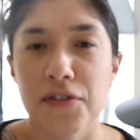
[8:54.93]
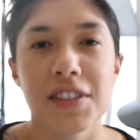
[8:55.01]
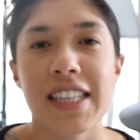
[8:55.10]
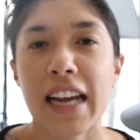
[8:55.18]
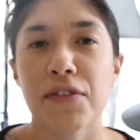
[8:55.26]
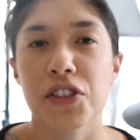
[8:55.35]

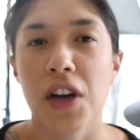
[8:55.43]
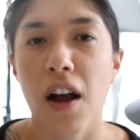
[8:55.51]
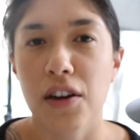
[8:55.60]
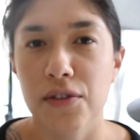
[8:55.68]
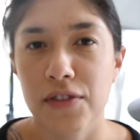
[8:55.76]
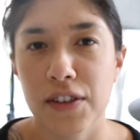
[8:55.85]
take
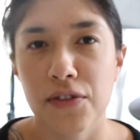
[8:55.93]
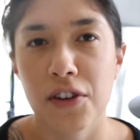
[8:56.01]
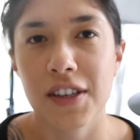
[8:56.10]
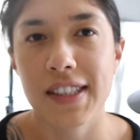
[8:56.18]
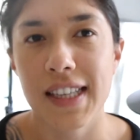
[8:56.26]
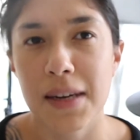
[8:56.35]
photography for
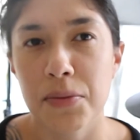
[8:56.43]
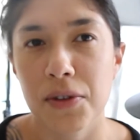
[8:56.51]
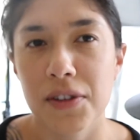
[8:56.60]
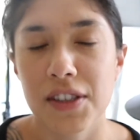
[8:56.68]
example.